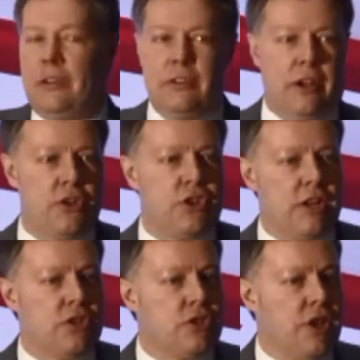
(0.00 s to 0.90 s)

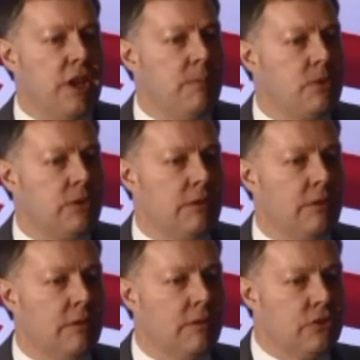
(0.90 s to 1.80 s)
Darshan's teams,
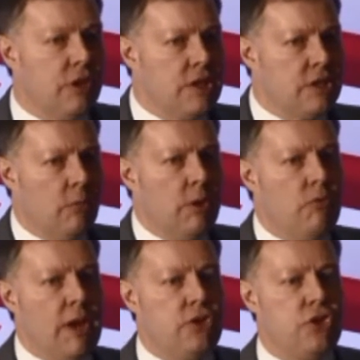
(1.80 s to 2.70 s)
SISA, we
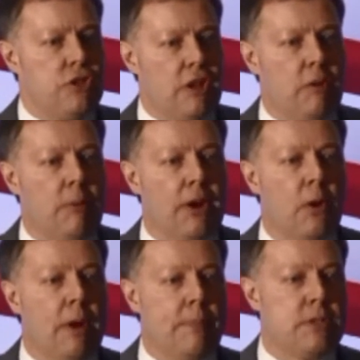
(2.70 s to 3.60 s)
register them on
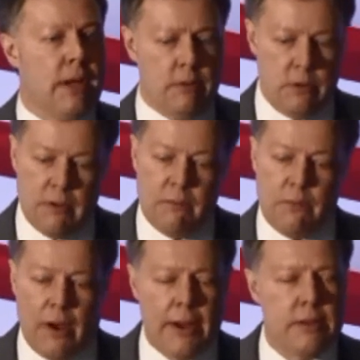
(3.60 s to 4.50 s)
our website. You can
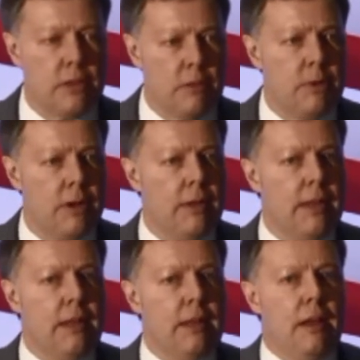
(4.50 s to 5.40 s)
find them.
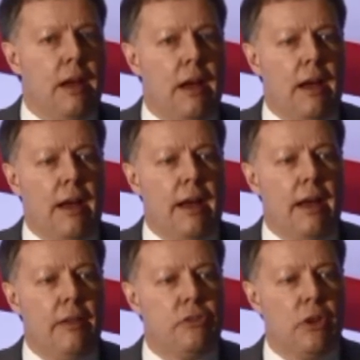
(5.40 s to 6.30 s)

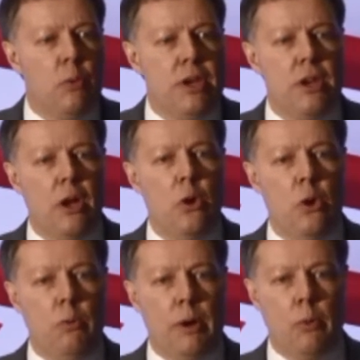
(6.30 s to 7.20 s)
So we know
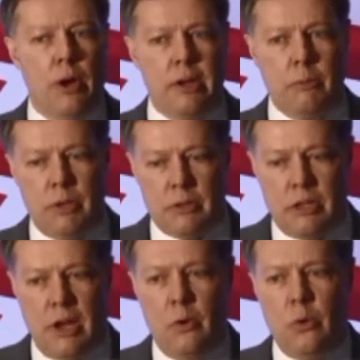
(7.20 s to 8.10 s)
who we're working with,
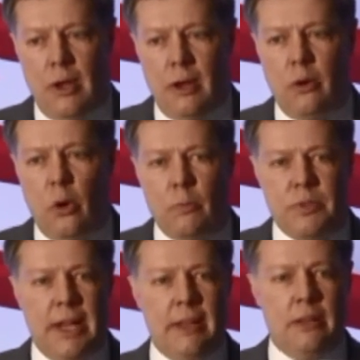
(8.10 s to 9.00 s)
know and
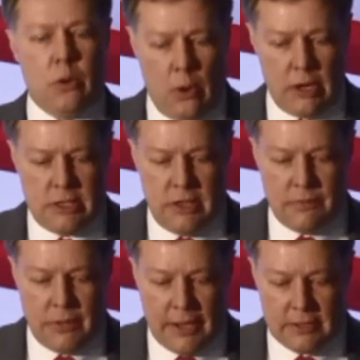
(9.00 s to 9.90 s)
update the quality
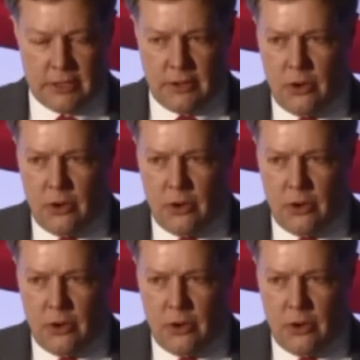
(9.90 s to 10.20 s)
of that.